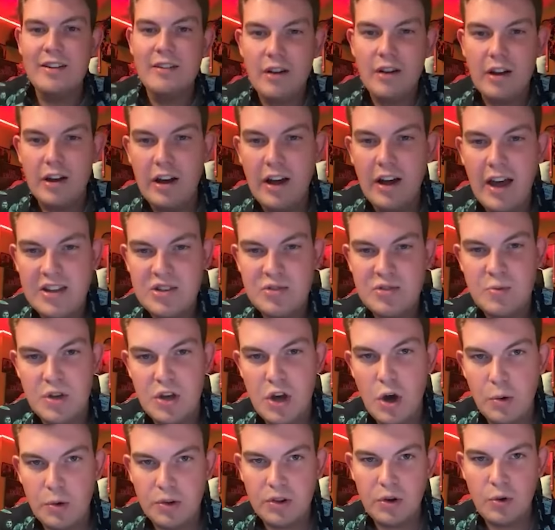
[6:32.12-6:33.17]
uh, as we go
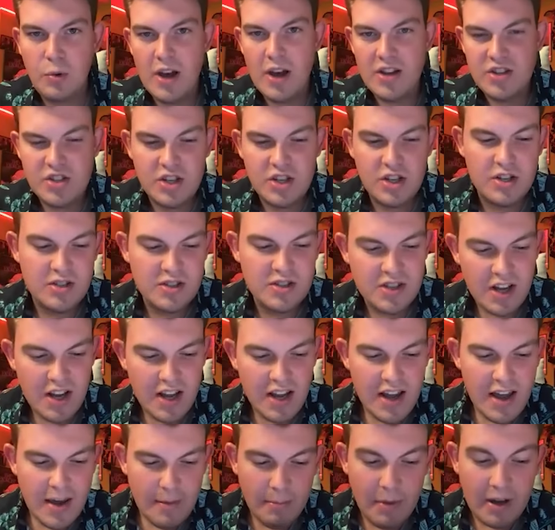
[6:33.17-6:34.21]
with the questions.
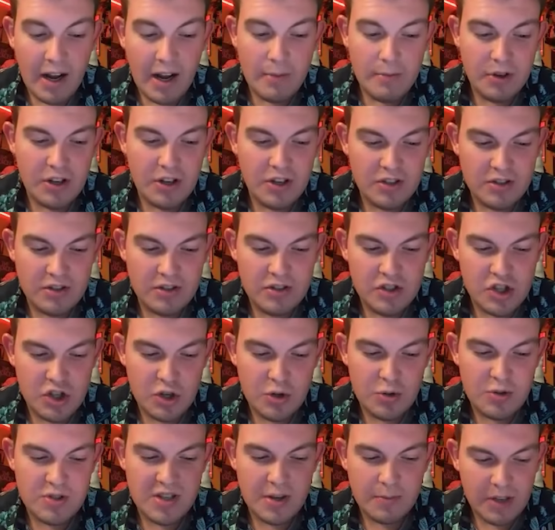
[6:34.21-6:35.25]
But I'm going to
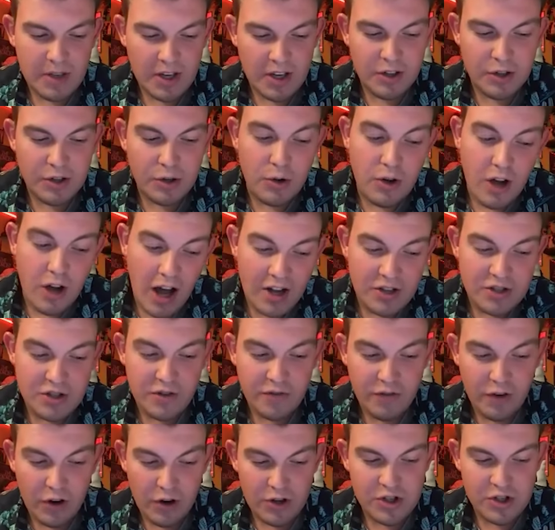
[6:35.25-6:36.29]
choose something a little
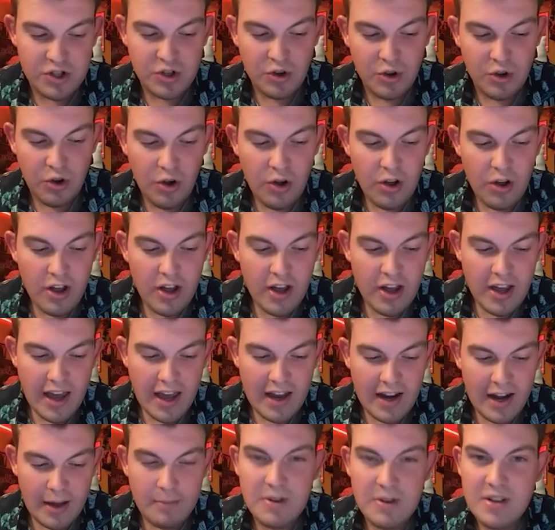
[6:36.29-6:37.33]
controversial, and
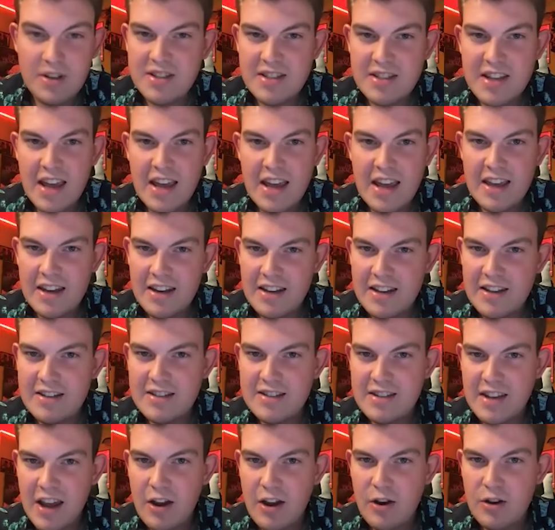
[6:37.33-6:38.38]
I'm going to say Hideous
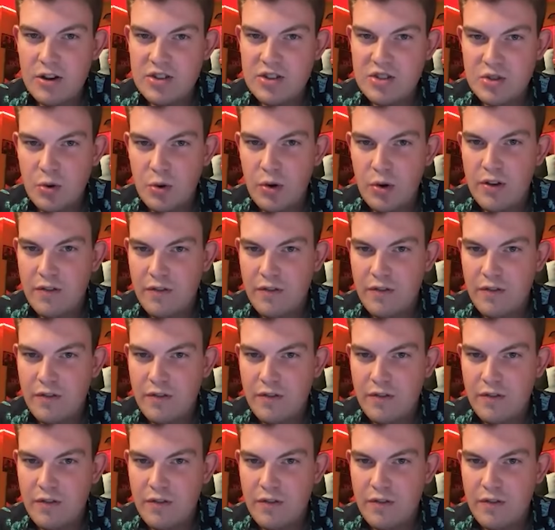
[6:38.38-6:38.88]
Harry's Toy